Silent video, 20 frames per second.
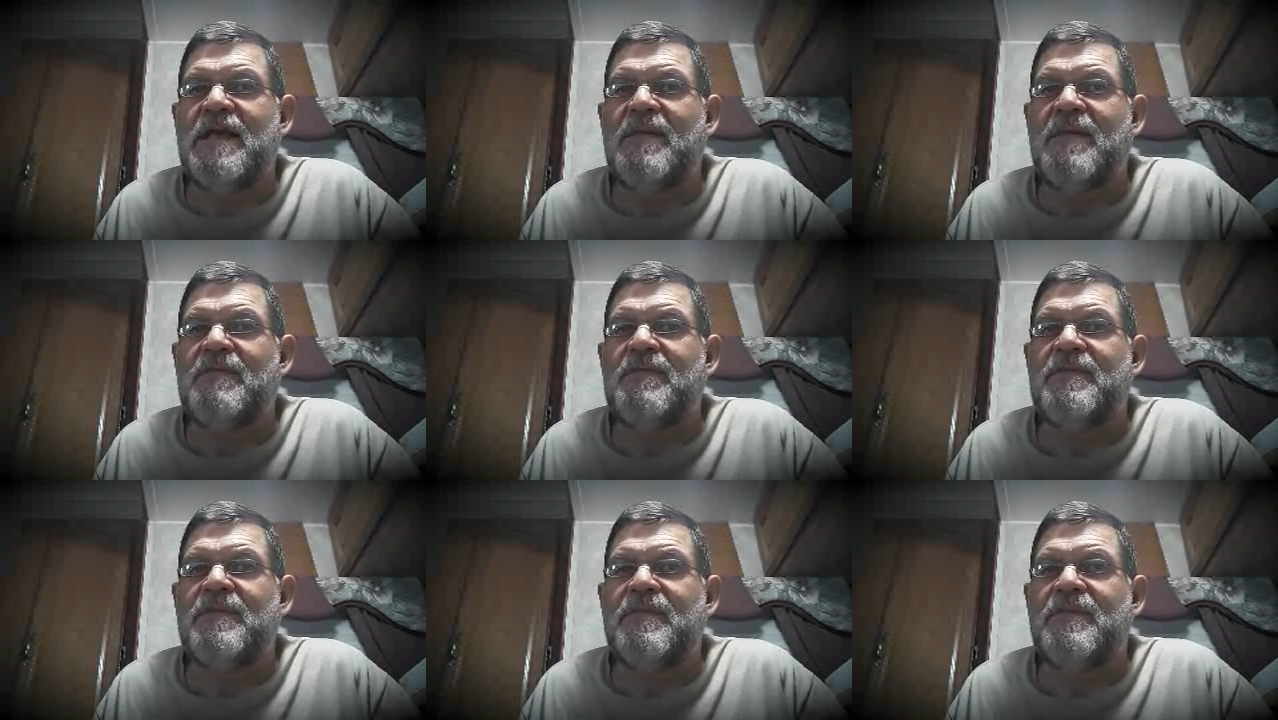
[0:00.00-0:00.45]

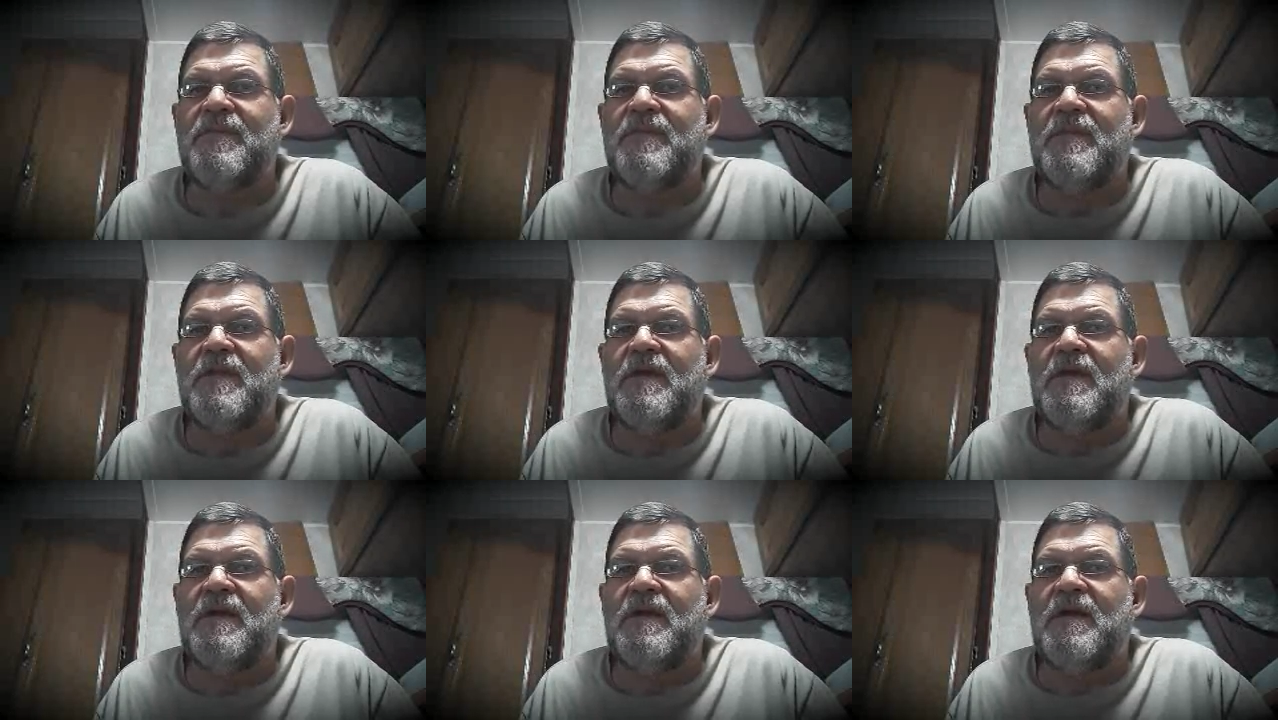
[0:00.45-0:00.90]
them,
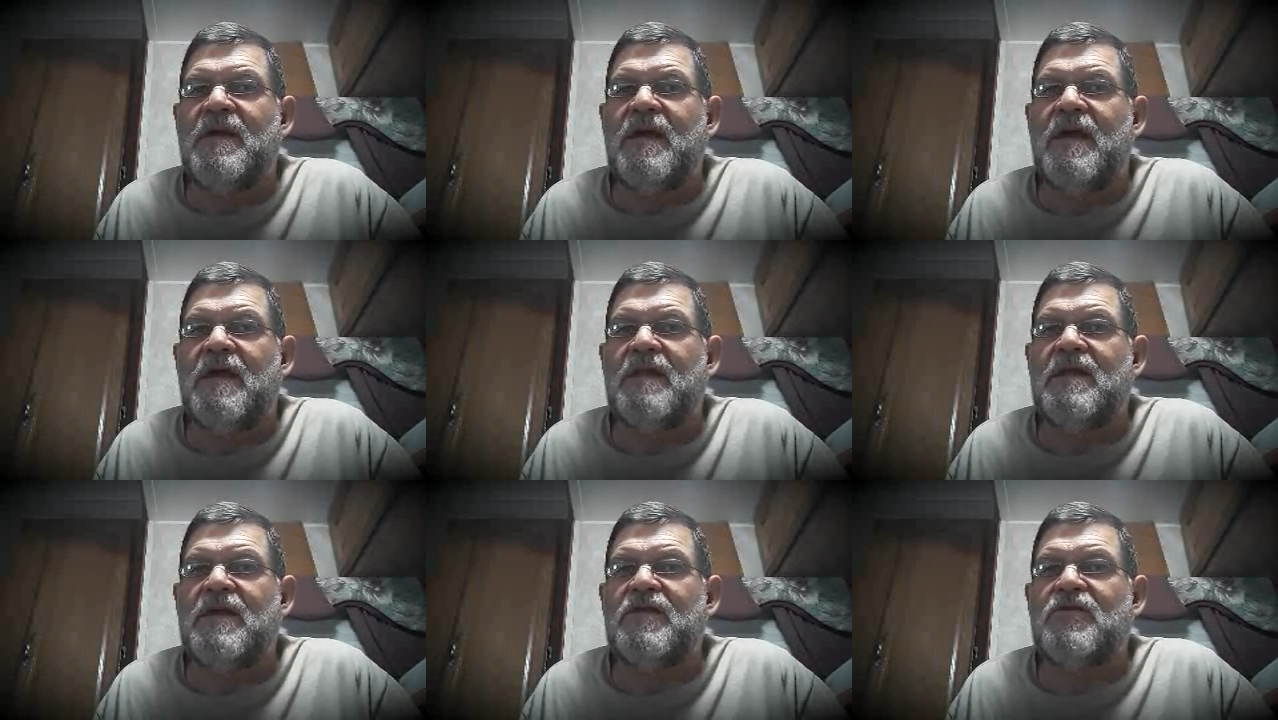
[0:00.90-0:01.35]

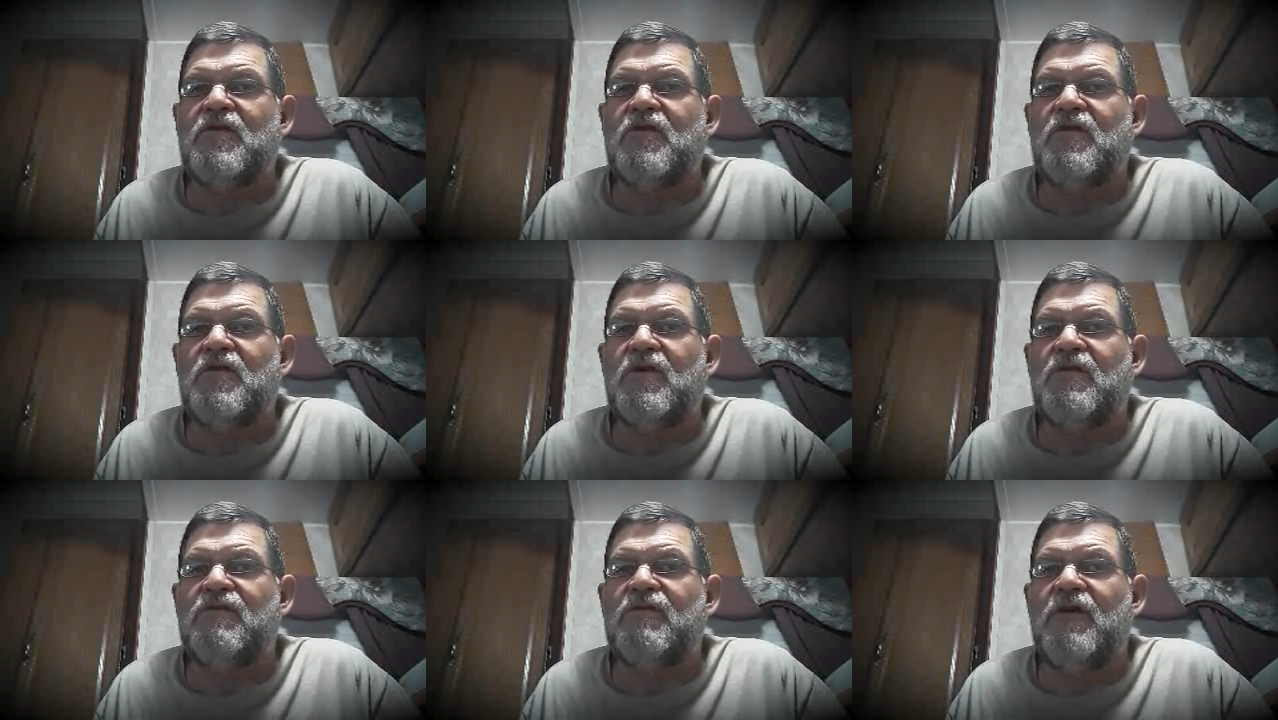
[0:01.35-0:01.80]
and they do
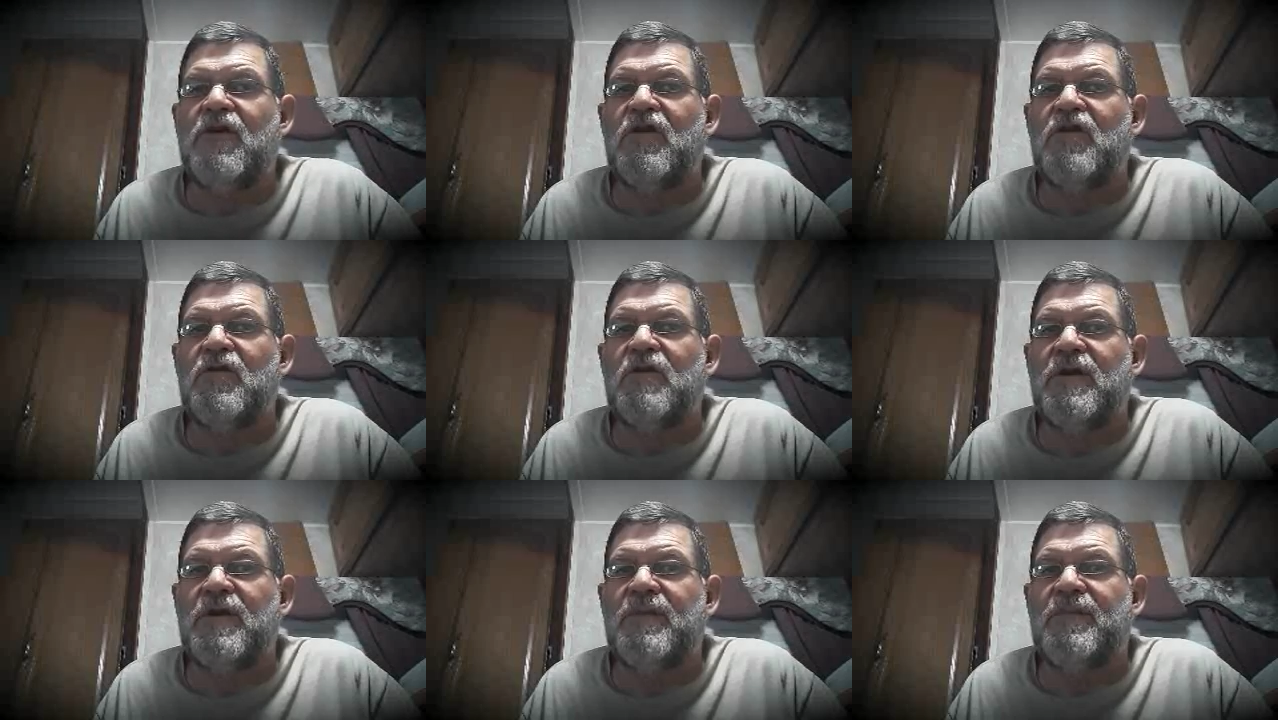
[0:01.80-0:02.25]
not
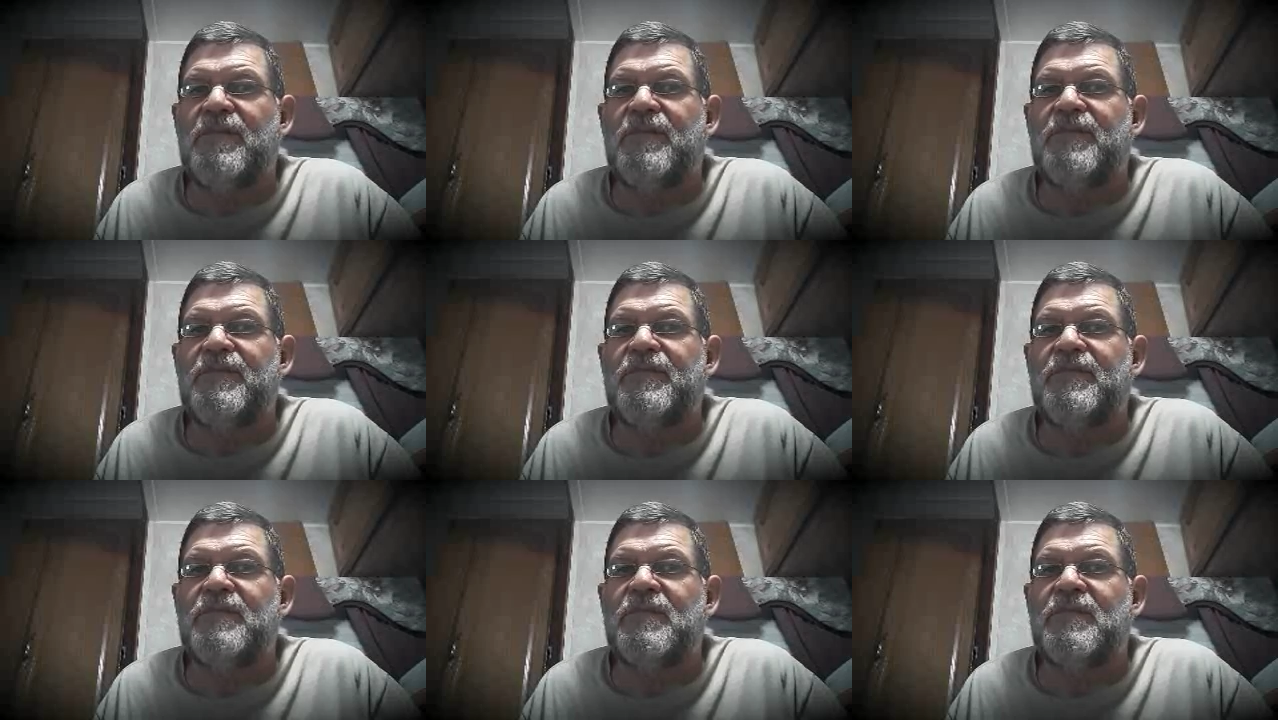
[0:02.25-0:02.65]
follow him.